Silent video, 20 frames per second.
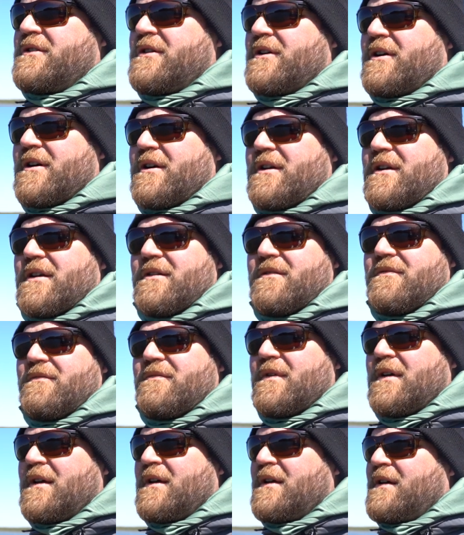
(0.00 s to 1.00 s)
York
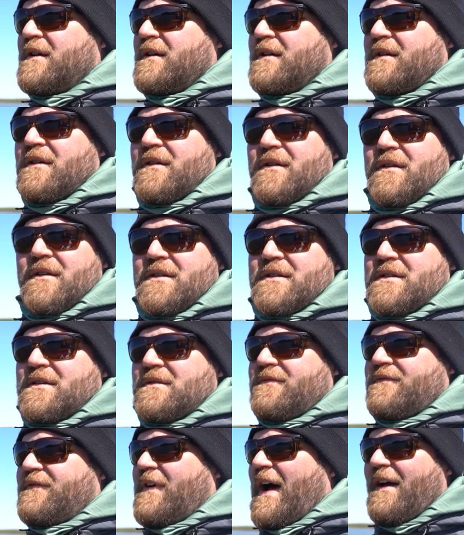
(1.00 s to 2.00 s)

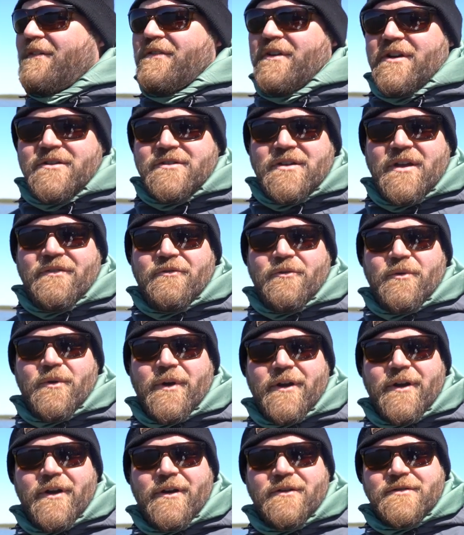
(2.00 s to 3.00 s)
and five years
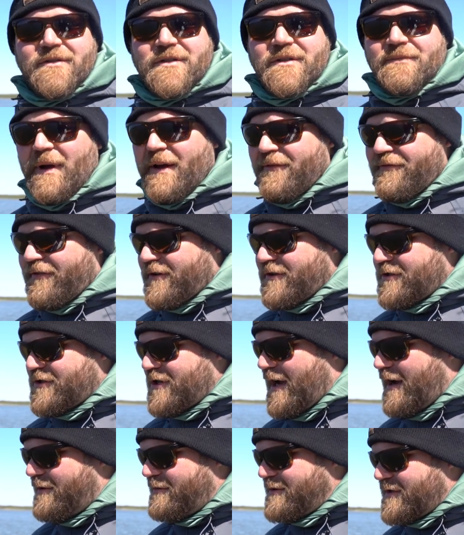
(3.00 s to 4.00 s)
everywhere else. And my first
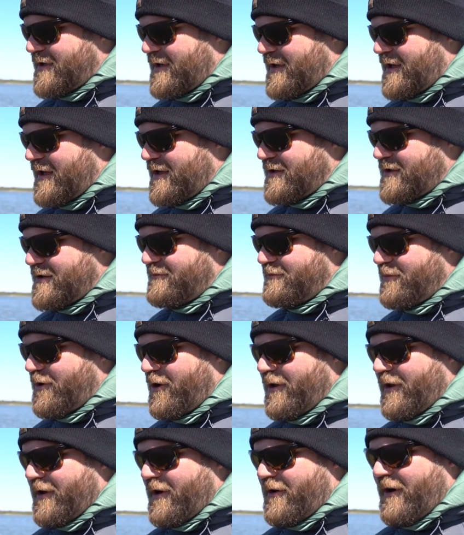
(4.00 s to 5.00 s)
job was in the kitchen,
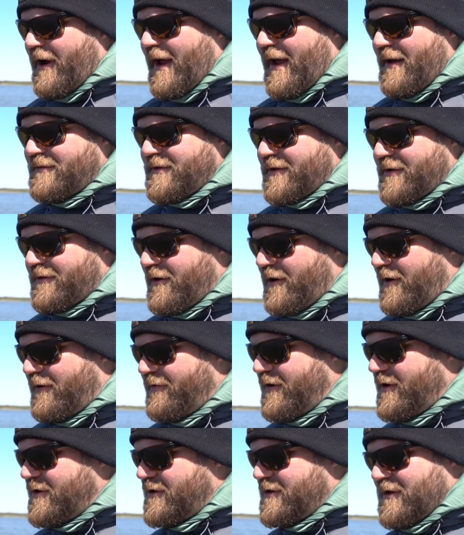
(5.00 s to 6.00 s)
boiling crabs and
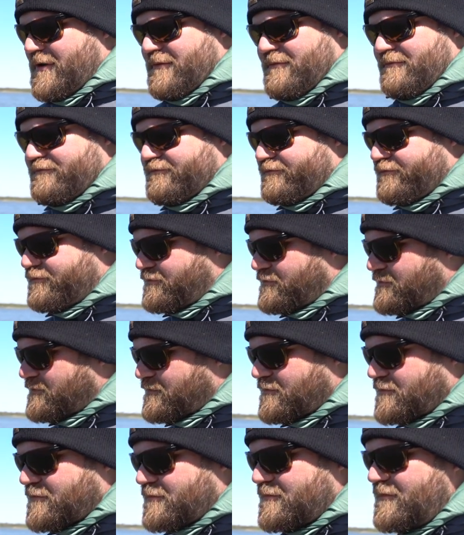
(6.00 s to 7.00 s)
crawfish, and
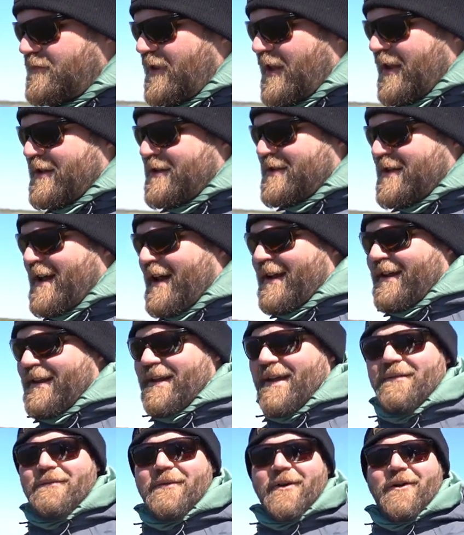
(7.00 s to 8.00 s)
just kind of
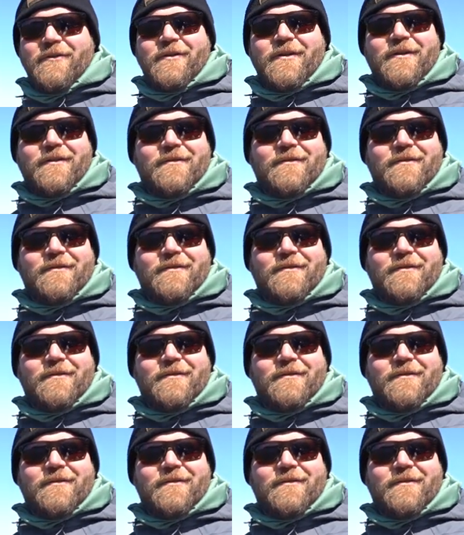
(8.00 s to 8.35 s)
kept going.